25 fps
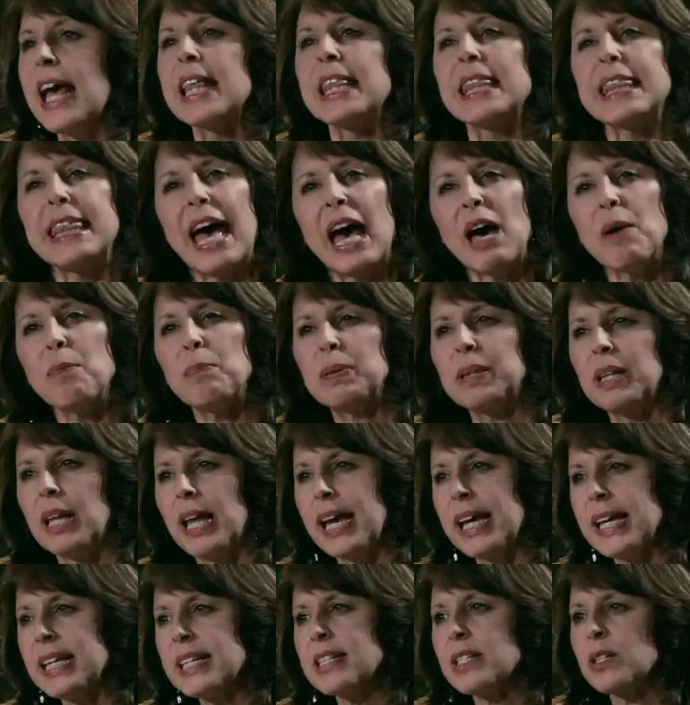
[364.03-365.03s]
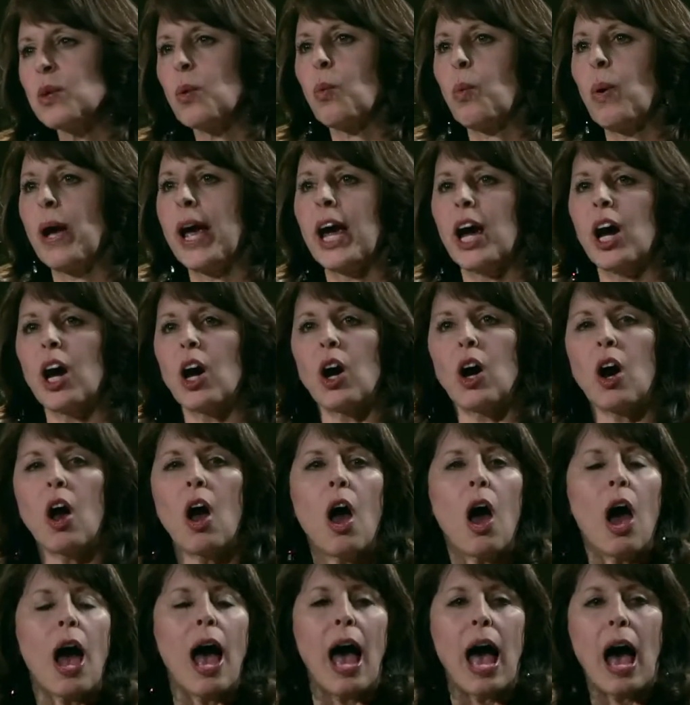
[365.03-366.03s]
That place where
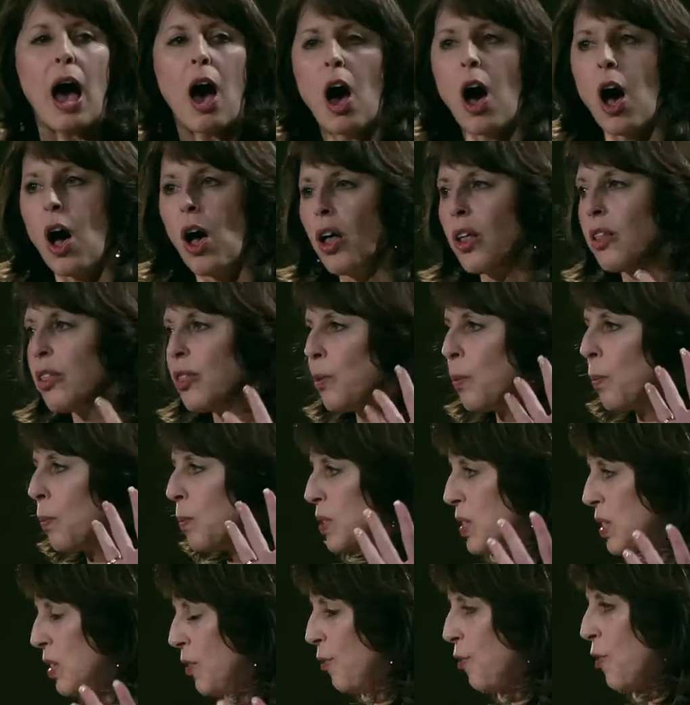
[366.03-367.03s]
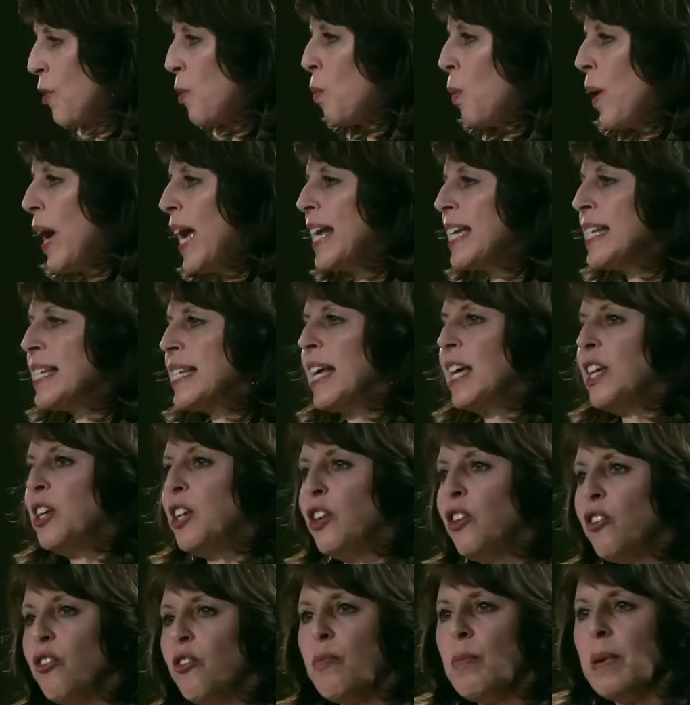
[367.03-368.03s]
all the different ways that
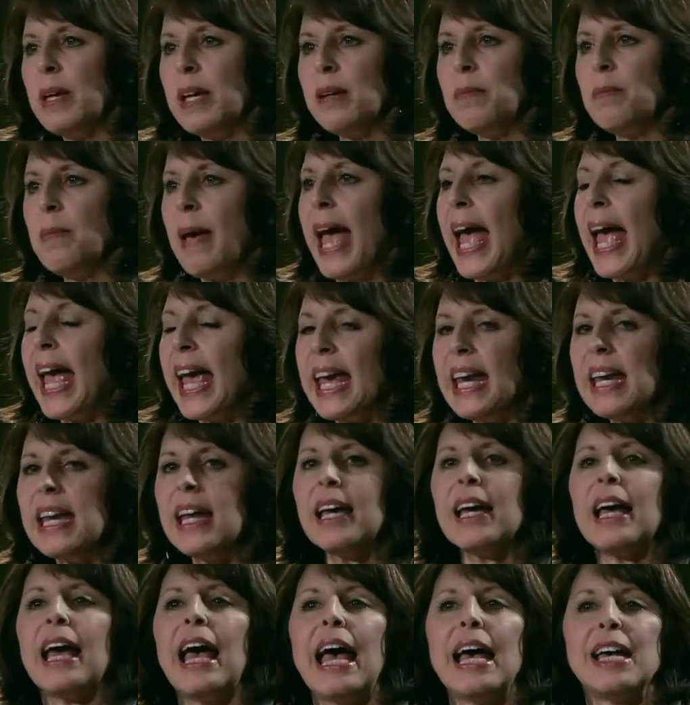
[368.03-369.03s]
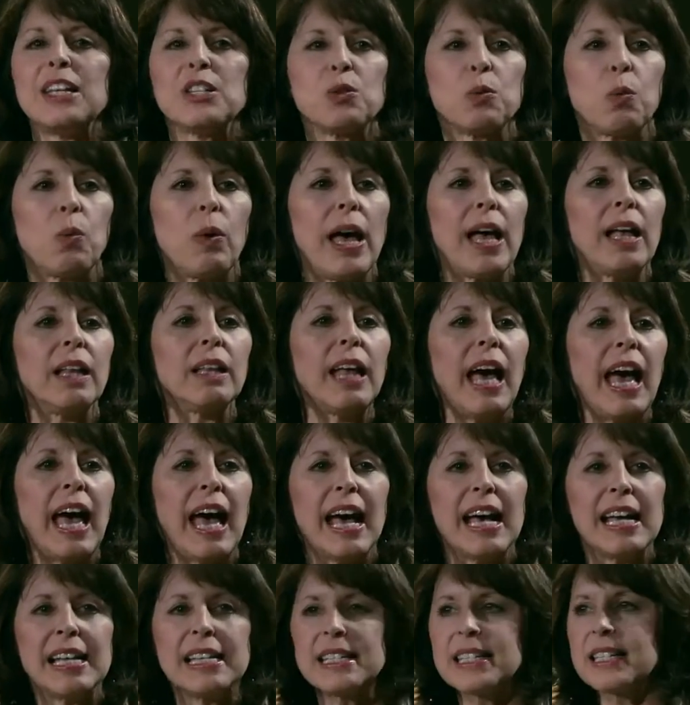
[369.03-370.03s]
you've been made, as well
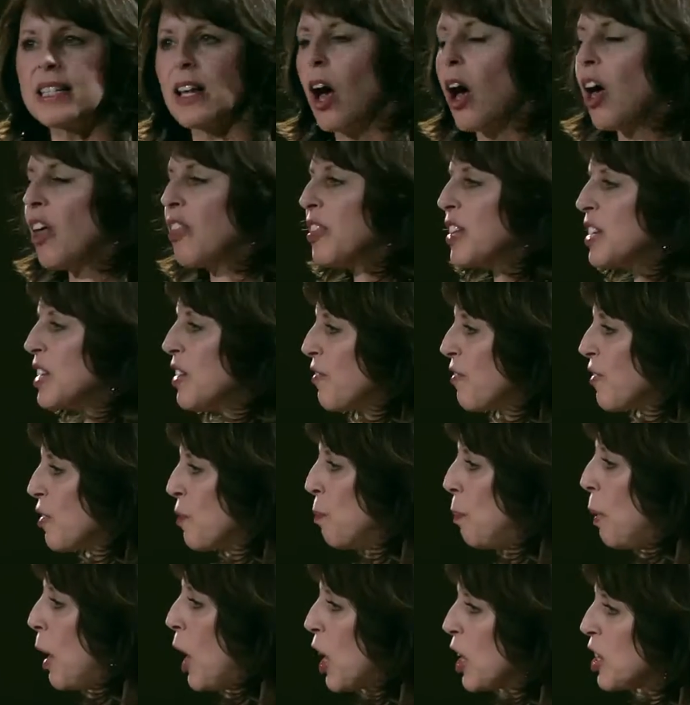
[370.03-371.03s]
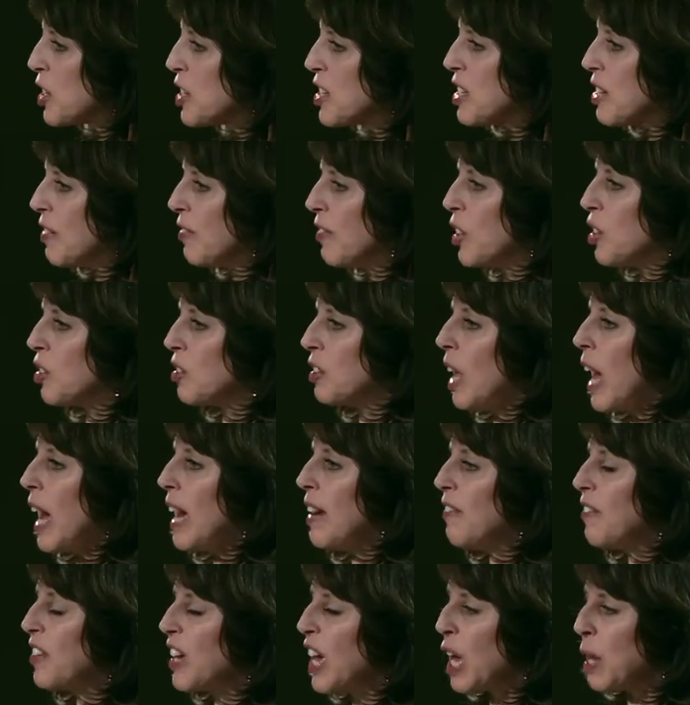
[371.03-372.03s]
as all the different parts of your
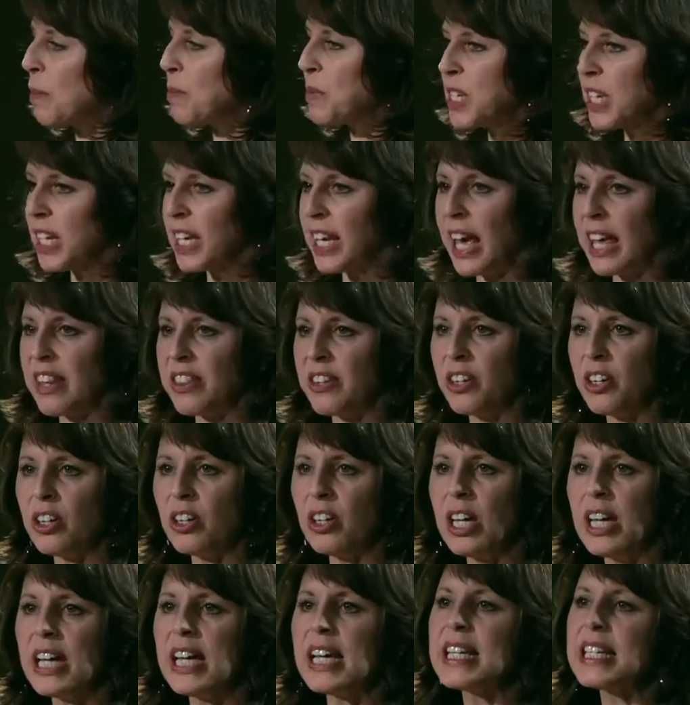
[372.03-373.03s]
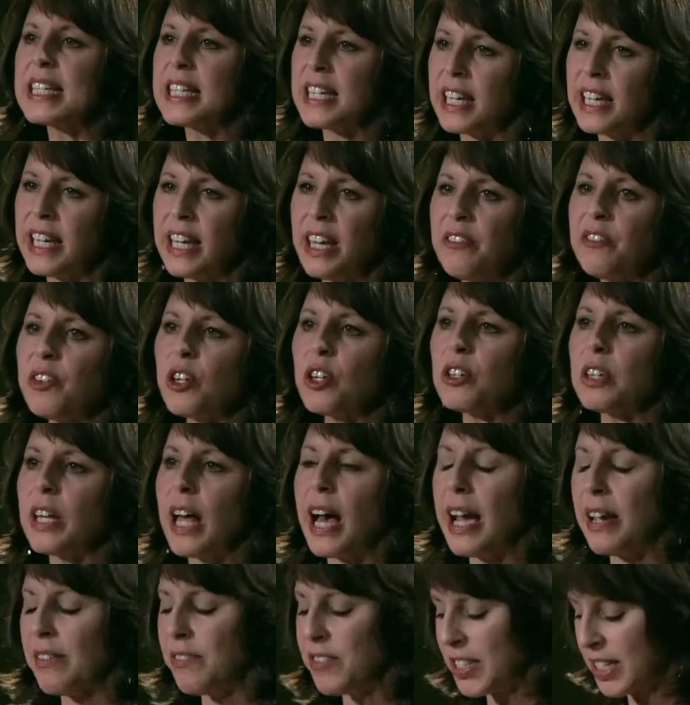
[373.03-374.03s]
life, come together to give your
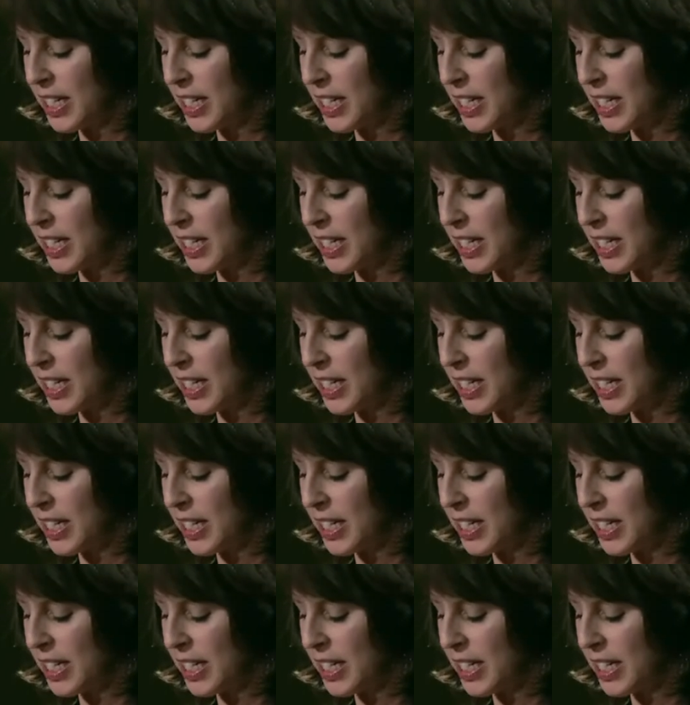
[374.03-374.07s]
life